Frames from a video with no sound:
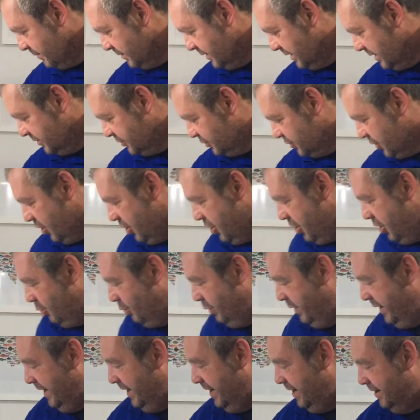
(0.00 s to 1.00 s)
so
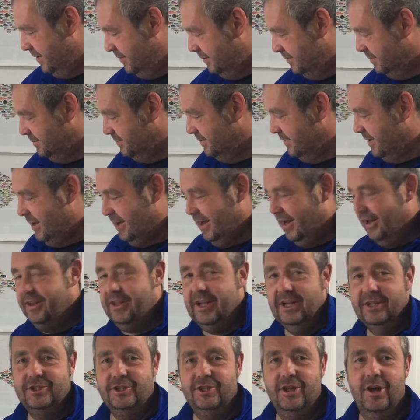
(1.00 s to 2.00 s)
we
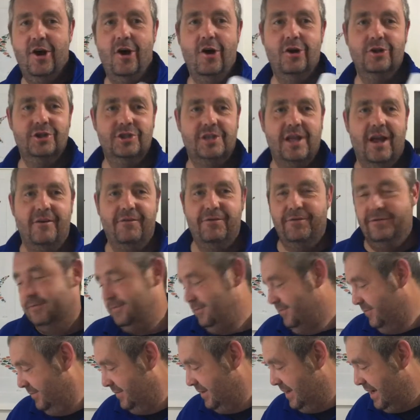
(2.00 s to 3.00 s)
ditched the hot stuff
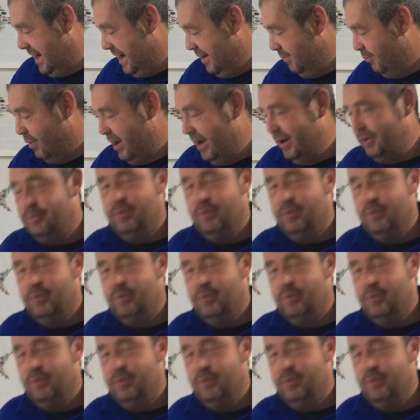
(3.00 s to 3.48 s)
and went